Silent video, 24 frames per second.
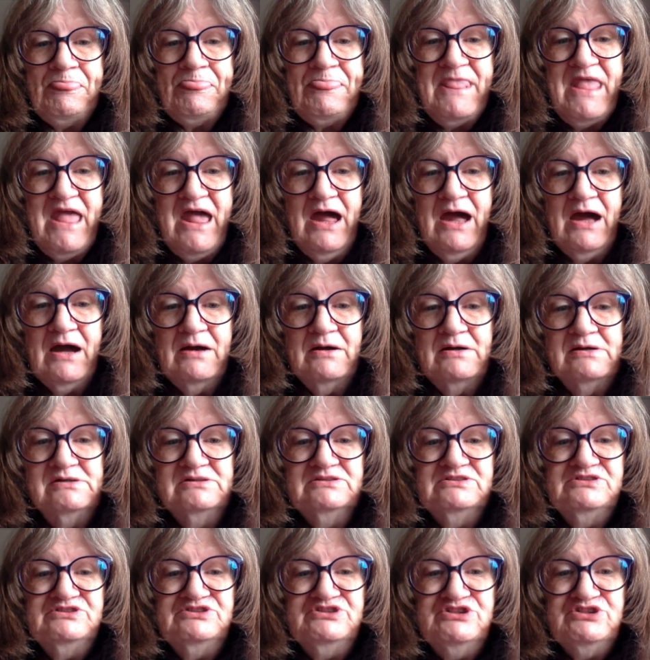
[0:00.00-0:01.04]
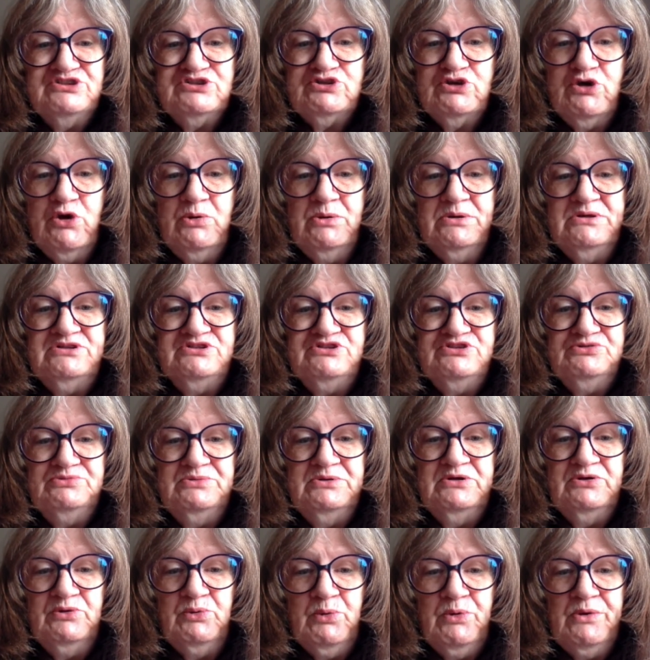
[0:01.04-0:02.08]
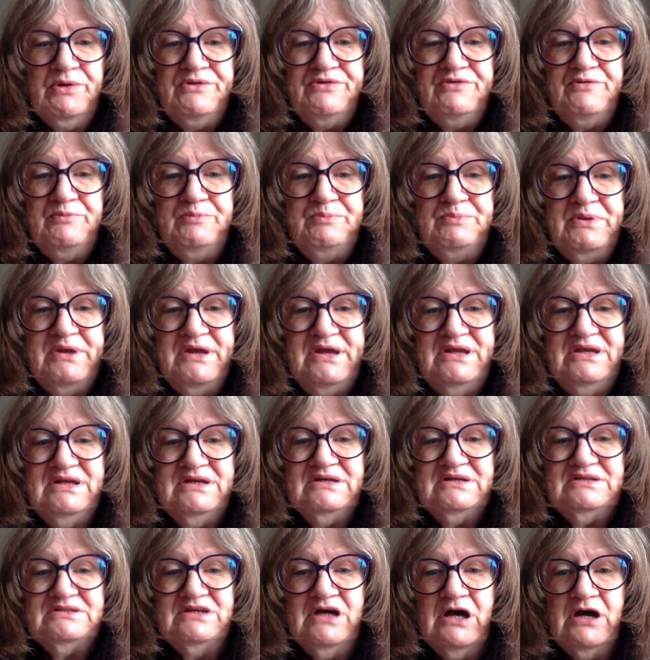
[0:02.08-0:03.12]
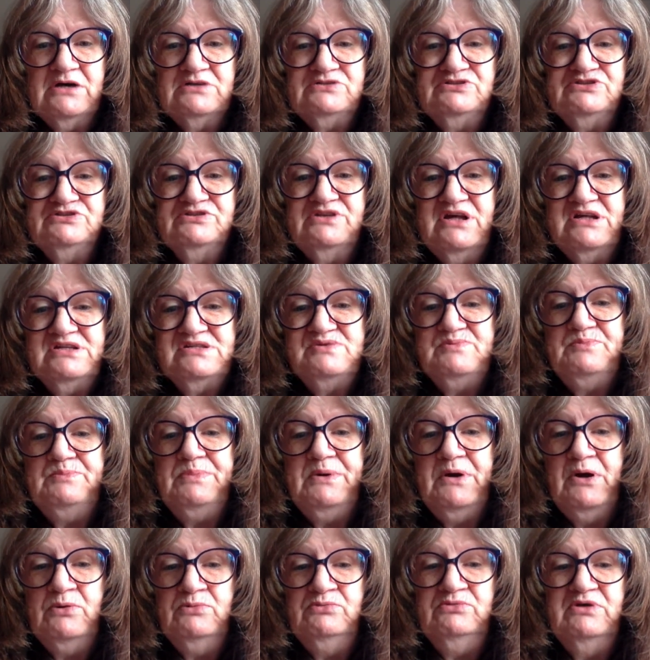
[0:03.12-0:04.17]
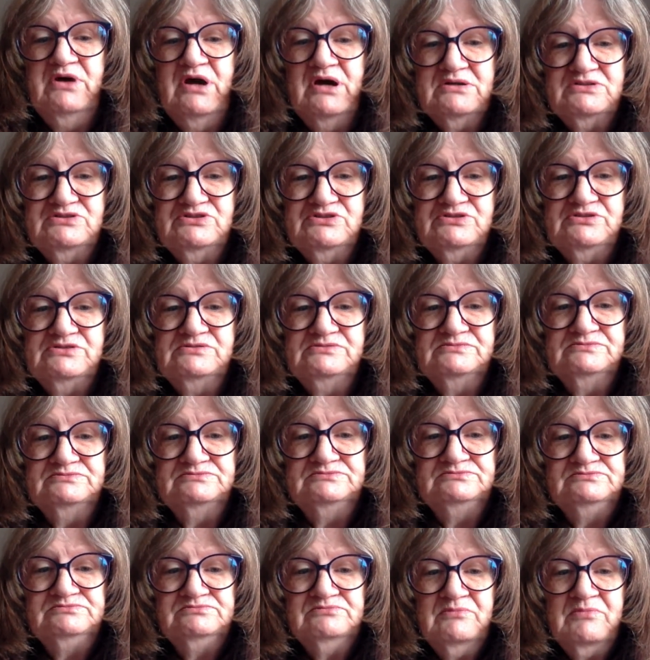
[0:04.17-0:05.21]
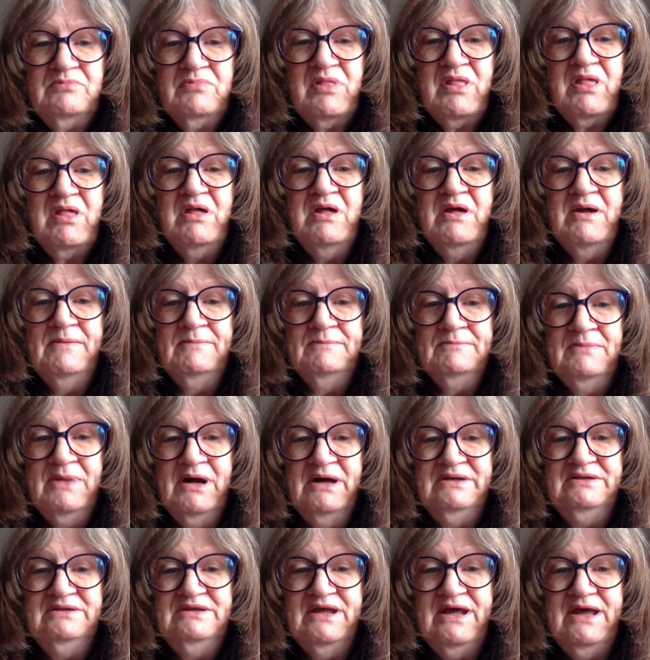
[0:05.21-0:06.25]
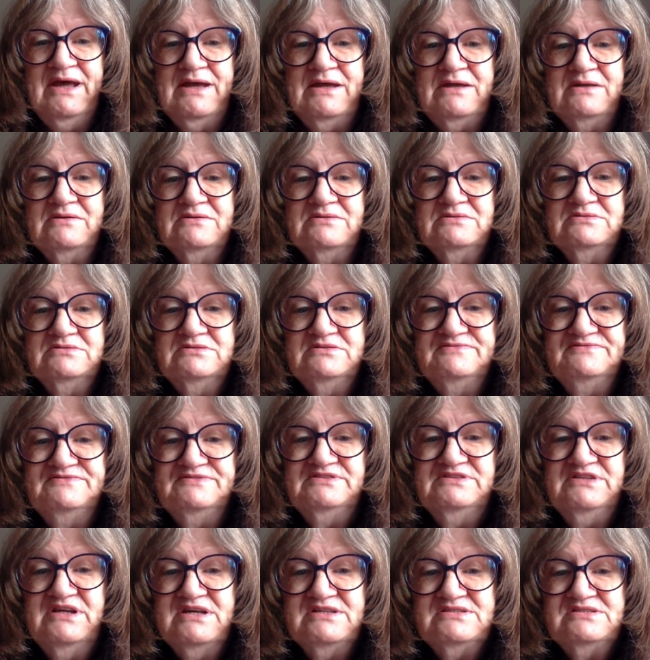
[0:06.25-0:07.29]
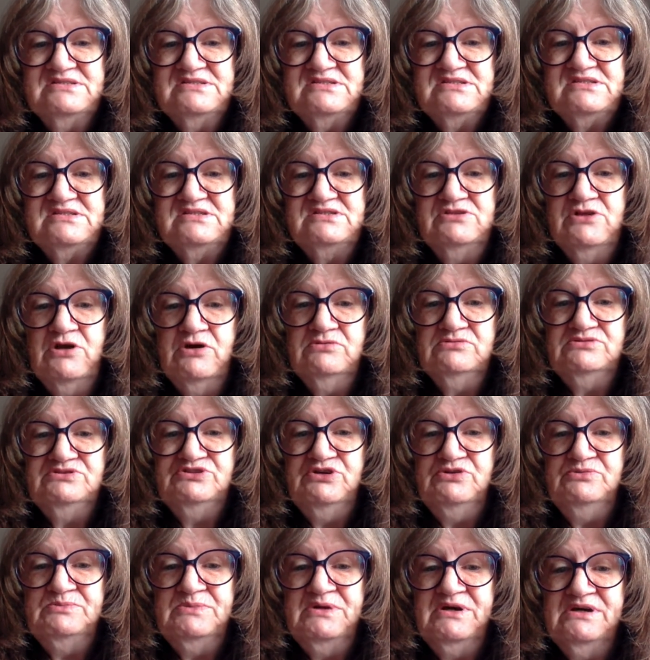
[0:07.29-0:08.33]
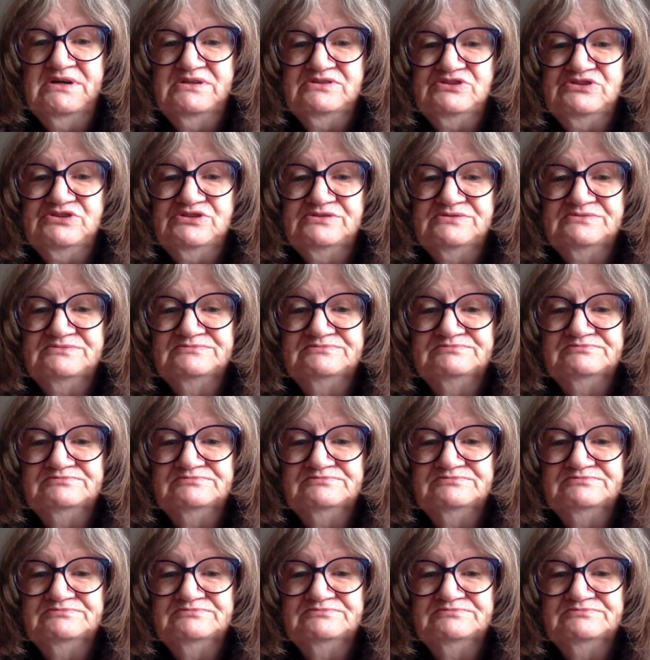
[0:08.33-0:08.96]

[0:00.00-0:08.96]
Yeah, she's going to an orthopedic doctor. That's a bone doctor. Monday, if it doesn't snow too much.